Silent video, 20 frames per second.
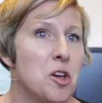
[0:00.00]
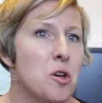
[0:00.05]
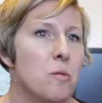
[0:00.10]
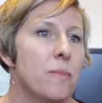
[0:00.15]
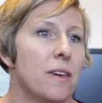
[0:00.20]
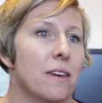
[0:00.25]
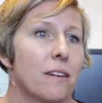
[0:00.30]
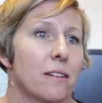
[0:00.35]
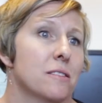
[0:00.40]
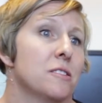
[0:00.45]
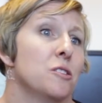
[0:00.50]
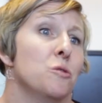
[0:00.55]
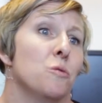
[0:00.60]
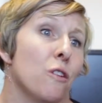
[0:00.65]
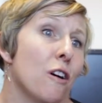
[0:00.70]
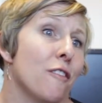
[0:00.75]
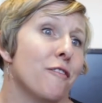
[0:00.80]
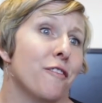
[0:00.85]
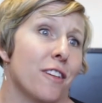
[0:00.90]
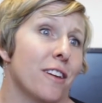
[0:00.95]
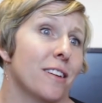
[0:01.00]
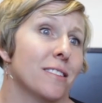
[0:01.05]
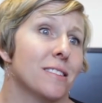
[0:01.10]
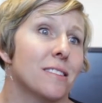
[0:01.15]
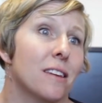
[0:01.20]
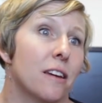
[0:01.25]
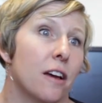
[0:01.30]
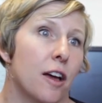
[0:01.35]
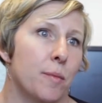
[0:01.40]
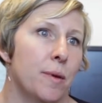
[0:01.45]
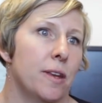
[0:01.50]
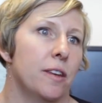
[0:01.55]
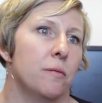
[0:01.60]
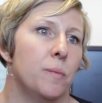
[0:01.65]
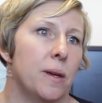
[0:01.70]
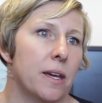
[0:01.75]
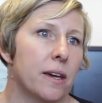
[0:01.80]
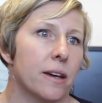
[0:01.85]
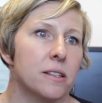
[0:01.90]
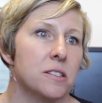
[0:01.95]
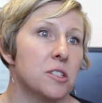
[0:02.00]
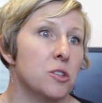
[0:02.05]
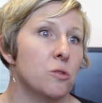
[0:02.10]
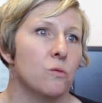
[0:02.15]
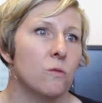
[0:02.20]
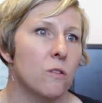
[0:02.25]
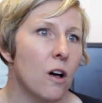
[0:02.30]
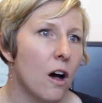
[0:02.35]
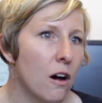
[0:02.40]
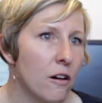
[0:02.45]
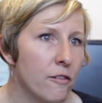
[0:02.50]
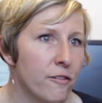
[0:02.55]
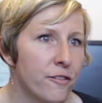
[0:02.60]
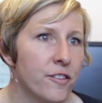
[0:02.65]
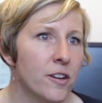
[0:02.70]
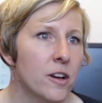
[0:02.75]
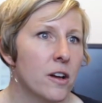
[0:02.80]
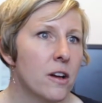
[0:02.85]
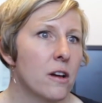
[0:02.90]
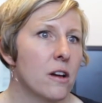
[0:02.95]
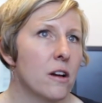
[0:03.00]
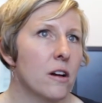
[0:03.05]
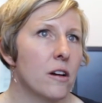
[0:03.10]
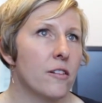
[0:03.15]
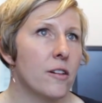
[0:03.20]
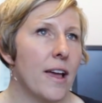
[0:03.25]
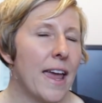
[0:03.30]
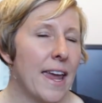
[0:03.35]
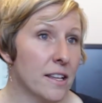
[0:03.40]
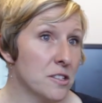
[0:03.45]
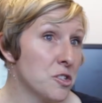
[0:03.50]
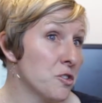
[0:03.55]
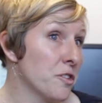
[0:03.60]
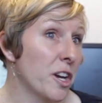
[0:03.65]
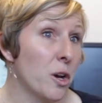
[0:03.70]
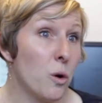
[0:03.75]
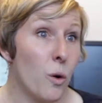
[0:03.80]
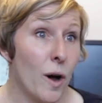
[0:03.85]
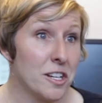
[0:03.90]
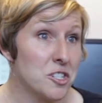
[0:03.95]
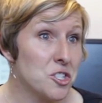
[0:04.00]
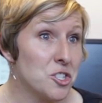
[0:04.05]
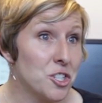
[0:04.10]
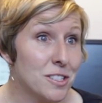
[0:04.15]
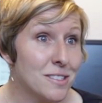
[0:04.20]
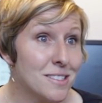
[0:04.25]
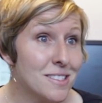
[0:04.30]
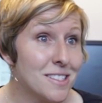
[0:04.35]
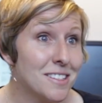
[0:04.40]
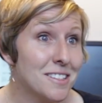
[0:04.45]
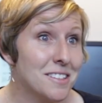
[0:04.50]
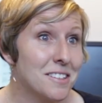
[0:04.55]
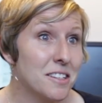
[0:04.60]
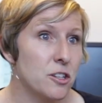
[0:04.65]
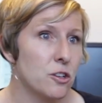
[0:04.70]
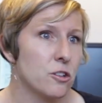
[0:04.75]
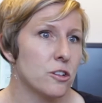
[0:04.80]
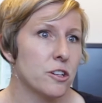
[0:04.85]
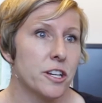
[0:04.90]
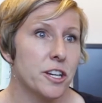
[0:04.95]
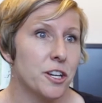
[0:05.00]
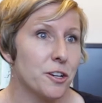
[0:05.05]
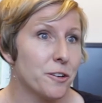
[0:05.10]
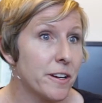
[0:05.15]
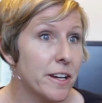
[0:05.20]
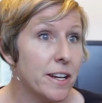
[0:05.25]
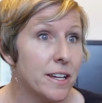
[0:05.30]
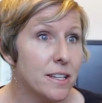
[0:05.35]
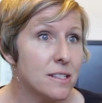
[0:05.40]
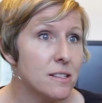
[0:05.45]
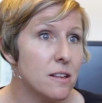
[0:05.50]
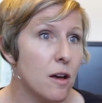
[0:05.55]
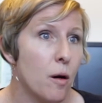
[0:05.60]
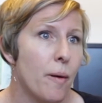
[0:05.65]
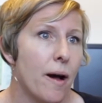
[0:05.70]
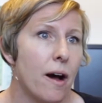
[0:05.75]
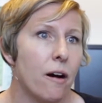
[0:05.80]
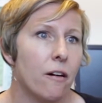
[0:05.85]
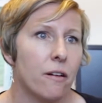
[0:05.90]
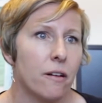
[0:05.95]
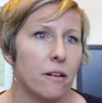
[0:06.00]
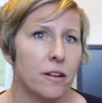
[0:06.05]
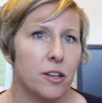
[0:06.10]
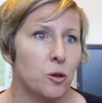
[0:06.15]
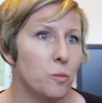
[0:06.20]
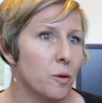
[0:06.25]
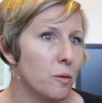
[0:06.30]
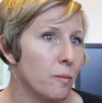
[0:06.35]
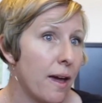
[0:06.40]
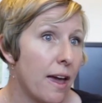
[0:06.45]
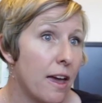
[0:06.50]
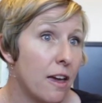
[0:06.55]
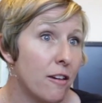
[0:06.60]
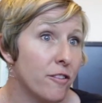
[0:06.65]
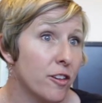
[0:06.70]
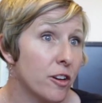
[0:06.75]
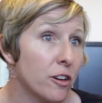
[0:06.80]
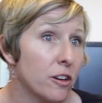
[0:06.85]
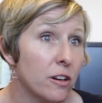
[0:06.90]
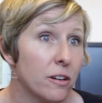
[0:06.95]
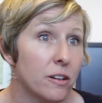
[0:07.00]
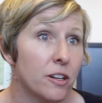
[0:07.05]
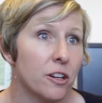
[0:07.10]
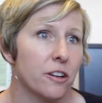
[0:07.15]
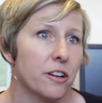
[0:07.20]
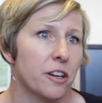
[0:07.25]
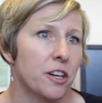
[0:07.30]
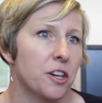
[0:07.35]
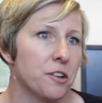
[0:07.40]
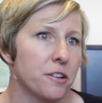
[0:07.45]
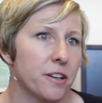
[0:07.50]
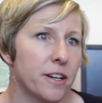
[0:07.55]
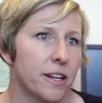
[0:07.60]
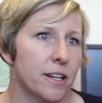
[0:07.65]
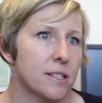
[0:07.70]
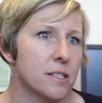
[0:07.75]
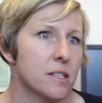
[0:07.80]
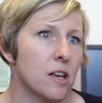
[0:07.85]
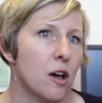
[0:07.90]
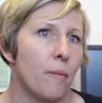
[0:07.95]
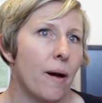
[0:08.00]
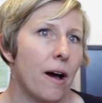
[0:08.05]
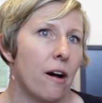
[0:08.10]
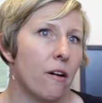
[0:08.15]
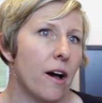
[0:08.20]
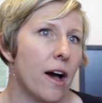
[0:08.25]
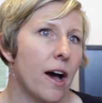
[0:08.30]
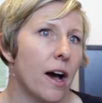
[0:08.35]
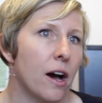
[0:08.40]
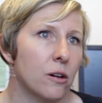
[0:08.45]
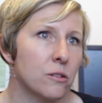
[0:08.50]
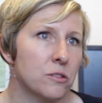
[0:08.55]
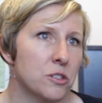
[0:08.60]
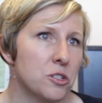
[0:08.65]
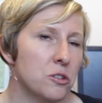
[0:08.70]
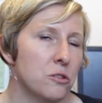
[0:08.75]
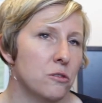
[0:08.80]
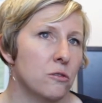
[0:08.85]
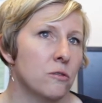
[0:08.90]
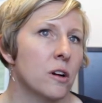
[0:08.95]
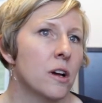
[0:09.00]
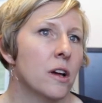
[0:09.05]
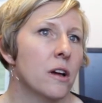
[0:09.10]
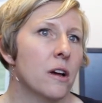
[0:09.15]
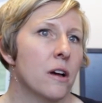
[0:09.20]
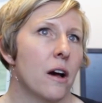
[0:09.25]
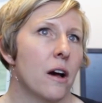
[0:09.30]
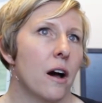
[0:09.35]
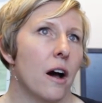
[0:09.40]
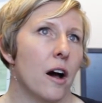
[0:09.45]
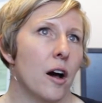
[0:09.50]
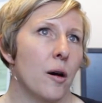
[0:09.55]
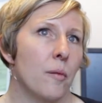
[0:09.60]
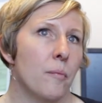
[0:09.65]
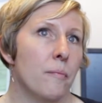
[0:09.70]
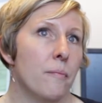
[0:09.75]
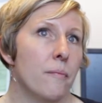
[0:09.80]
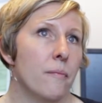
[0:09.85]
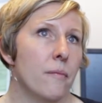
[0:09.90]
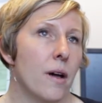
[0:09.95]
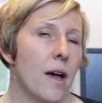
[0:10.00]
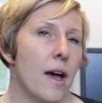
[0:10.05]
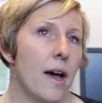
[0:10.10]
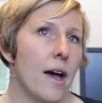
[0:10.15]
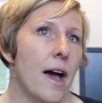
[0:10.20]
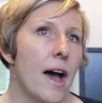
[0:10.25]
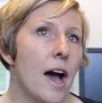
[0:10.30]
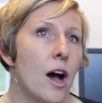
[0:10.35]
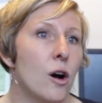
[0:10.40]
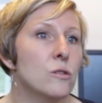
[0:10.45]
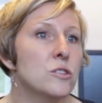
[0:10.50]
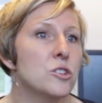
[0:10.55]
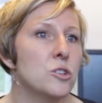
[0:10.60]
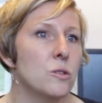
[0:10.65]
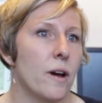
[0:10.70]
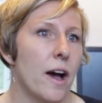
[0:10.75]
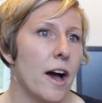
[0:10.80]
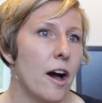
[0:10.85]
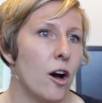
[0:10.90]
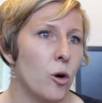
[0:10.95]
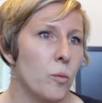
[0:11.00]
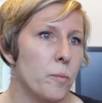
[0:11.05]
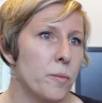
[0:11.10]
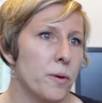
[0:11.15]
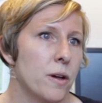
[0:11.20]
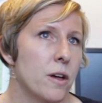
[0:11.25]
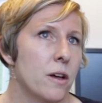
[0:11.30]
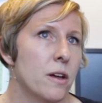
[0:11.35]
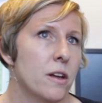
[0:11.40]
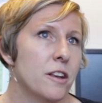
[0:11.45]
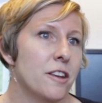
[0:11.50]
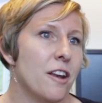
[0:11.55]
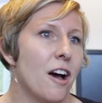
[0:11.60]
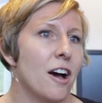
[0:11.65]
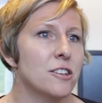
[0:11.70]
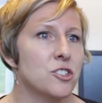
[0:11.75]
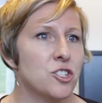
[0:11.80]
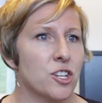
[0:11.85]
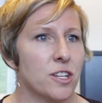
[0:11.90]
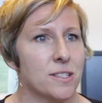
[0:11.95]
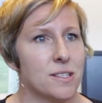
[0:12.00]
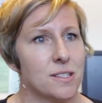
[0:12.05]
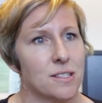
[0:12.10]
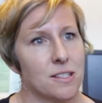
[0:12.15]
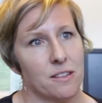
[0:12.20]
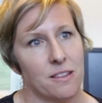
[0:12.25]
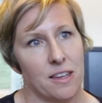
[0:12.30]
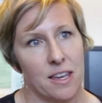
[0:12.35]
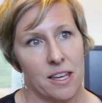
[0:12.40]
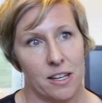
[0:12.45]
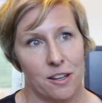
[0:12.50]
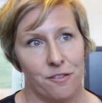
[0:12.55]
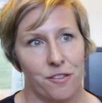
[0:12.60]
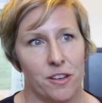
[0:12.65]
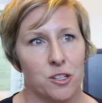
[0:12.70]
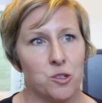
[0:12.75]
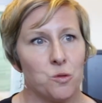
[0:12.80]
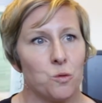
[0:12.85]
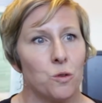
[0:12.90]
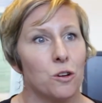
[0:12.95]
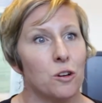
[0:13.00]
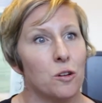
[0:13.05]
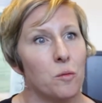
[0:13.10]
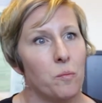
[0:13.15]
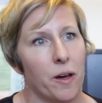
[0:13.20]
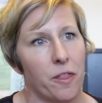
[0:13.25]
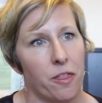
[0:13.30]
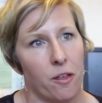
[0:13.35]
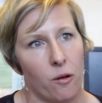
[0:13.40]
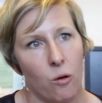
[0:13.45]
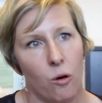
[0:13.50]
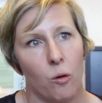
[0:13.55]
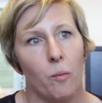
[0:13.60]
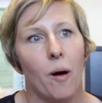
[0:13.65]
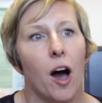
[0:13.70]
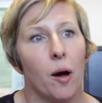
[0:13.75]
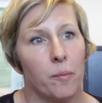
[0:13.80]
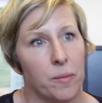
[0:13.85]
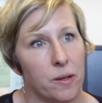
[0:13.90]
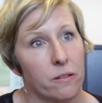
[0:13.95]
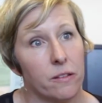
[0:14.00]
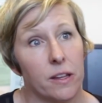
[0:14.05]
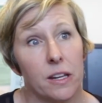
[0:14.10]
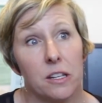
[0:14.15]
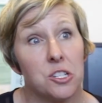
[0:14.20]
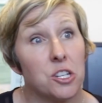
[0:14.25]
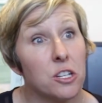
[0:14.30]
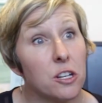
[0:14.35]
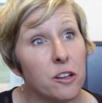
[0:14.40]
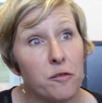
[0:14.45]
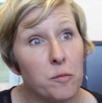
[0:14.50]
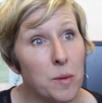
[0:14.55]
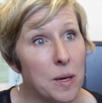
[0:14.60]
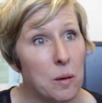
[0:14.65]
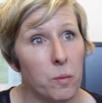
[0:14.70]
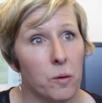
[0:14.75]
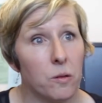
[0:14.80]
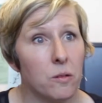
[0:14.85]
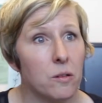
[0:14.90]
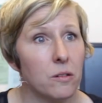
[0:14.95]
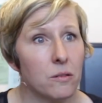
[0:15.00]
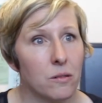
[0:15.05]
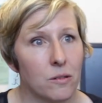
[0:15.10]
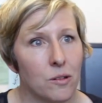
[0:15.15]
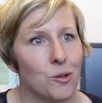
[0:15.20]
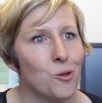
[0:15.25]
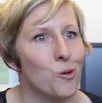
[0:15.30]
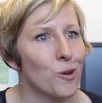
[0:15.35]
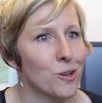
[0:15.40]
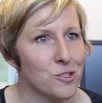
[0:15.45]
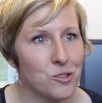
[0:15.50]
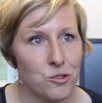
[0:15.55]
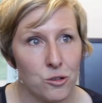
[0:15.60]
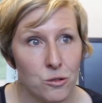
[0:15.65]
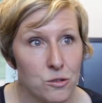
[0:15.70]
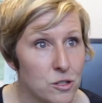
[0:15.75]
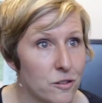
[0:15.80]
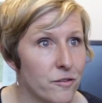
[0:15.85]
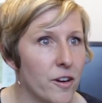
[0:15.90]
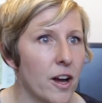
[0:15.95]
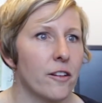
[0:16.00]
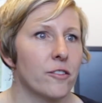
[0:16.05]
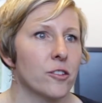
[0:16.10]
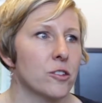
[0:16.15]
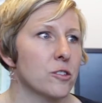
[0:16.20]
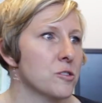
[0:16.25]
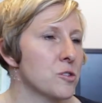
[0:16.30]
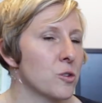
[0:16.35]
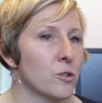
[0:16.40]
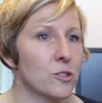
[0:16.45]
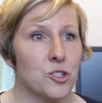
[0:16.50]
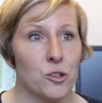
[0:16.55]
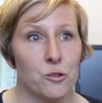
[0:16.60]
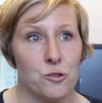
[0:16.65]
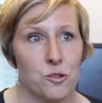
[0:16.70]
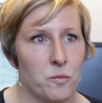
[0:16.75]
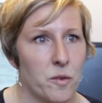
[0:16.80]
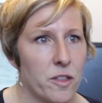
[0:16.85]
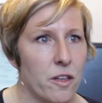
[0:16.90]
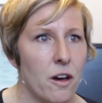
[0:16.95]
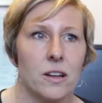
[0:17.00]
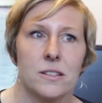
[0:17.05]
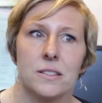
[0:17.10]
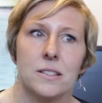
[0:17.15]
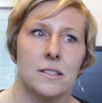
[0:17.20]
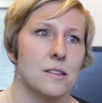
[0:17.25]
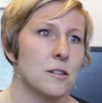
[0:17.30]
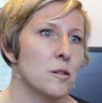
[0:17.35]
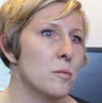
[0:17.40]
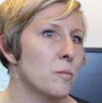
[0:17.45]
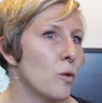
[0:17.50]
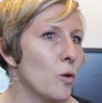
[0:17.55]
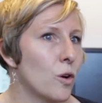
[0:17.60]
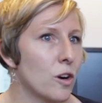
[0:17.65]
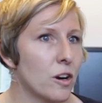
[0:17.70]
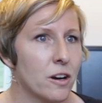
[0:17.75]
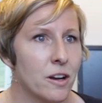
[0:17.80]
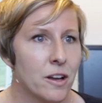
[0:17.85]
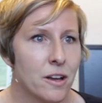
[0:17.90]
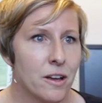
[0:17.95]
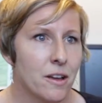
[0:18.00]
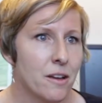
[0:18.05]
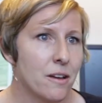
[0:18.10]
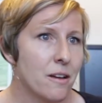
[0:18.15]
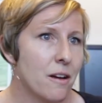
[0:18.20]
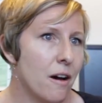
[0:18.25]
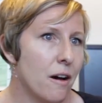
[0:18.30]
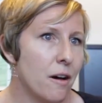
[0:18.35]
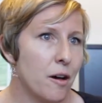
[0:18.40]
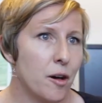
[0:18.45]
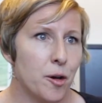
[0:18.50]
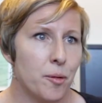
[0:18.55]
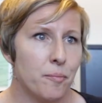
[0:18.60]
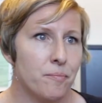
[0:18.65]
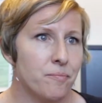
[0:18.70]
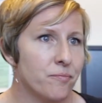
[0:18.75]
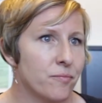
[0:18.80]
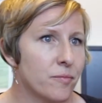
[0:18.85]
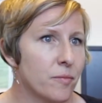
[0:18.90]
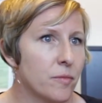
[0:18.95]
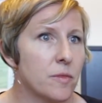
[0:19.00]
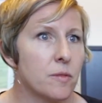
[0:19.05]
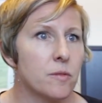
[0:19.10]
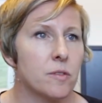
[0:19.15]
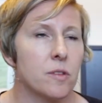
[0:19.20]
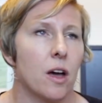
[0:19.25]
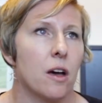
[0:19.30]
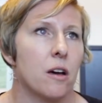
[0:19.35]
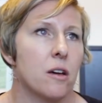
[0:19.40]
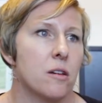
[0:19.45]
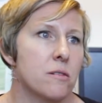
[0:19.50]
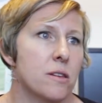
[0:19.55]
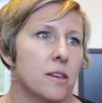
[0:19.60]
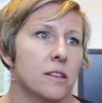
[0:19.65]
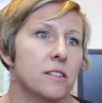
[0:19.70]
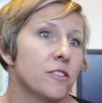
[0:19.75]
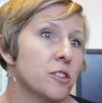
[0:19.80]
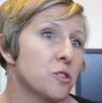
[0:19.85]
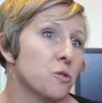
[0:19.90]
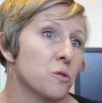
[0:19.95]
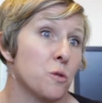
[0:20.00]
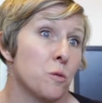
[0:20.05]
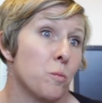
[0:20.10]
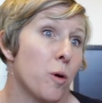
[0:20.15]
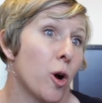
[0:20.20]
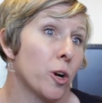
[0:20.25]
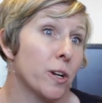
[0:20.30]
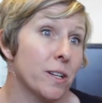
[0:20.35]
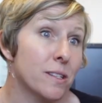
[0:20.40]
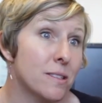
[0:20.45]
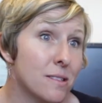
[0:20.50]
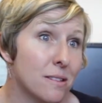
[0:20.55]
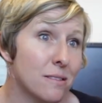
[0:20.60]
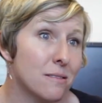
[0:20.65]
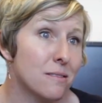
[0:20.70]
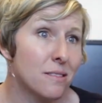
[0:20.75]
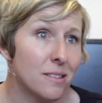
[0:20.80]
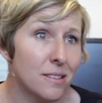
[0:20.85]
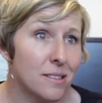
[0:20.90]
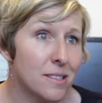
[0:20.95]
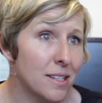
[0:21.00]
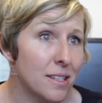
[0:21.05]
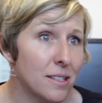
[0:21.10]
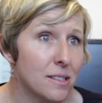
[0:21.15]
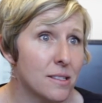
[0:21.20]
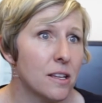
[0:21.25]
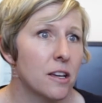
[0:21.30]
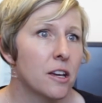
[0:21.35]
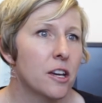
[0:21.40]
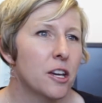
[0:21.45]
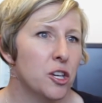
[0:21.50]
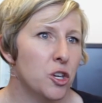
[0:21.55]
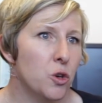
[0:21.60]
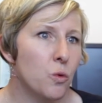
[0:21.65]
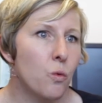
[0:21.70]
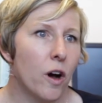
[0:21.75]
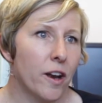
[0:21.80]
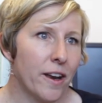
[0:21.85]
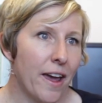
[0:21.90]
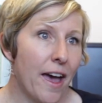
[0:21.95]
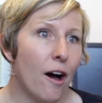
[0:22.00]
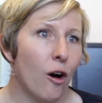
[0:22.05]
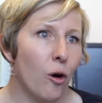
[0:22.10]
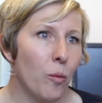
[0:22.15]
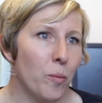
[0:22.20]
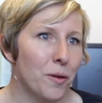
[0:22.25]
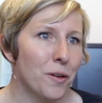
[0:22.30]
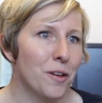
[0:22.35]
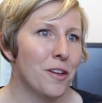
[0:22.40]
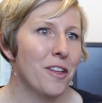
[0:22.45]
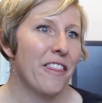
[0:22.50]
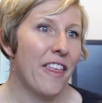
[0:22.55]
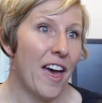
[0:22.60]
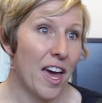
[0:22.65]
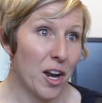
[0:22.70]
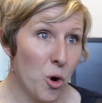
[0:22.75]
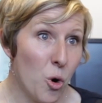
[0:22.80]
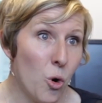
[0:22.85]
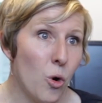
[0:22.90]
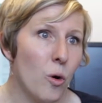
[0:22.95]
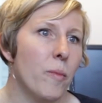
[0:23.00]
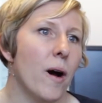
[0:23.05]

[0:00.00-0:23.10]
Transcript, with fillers: Because you love this. I mean, because you love answering questions. You're curious about human behavior. You're curious about how to um, how to help not just the individual, but the whole population of people who are stroke survivors or children with autism or um, uh, individuals with Parkinson's disease. You want to help that whole